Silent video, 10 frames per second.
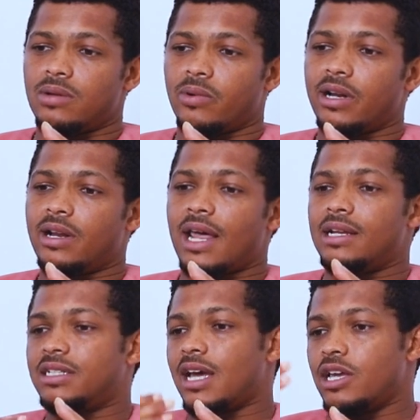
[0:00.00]
one
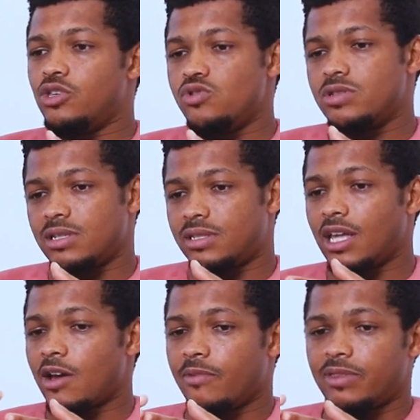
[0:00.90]
analogy I use is
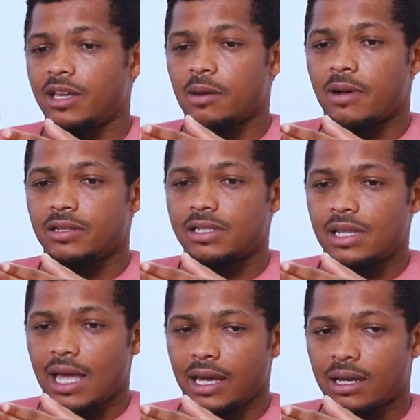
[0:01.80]
think of, think about
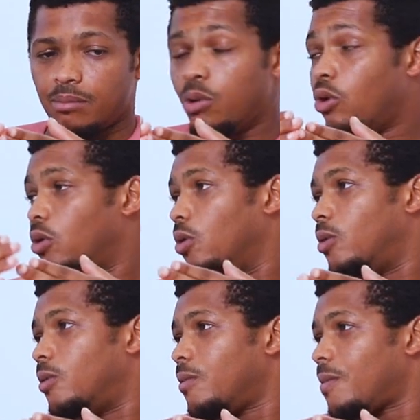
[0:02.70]
it like a
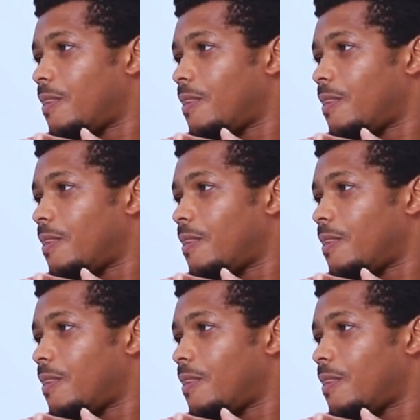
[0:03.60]
borehole.